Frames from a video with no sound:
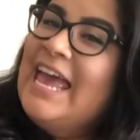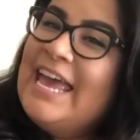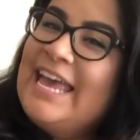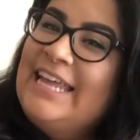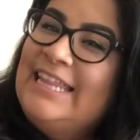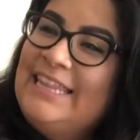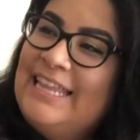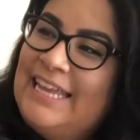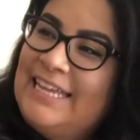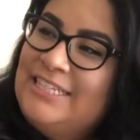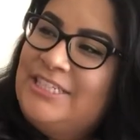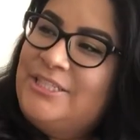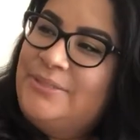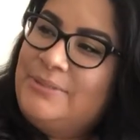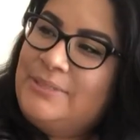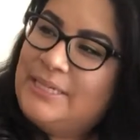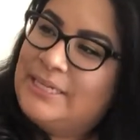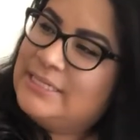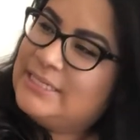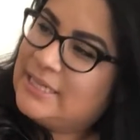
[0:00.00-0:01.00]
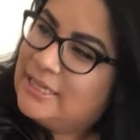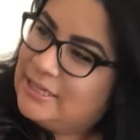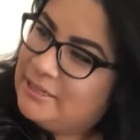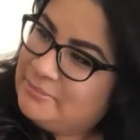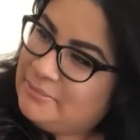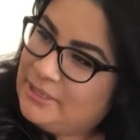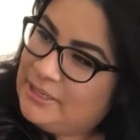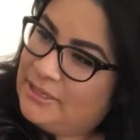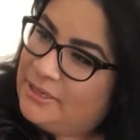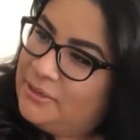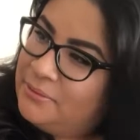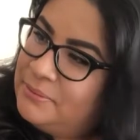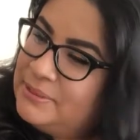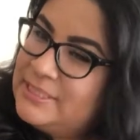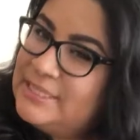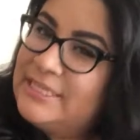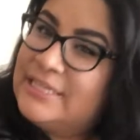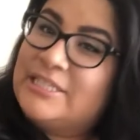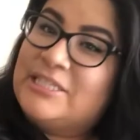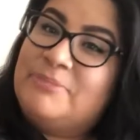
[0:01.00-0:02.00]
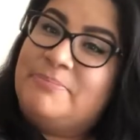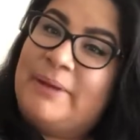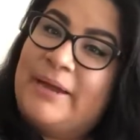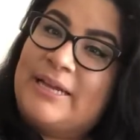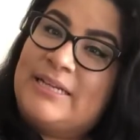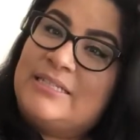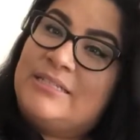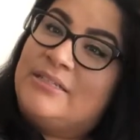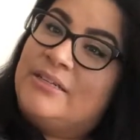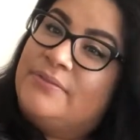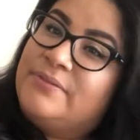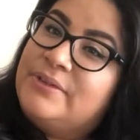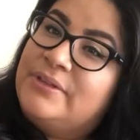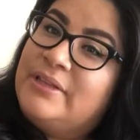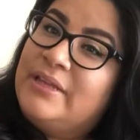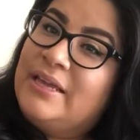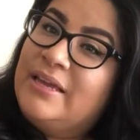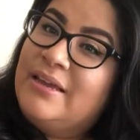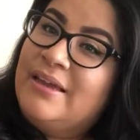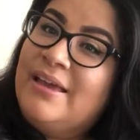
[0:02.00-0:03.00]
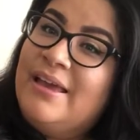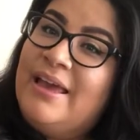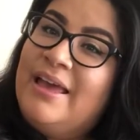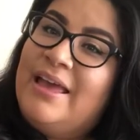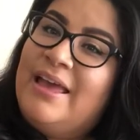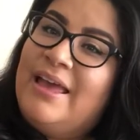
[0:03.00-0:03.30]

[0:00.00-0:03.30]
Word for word: and then she's like telling me, you know, what to expect and everything.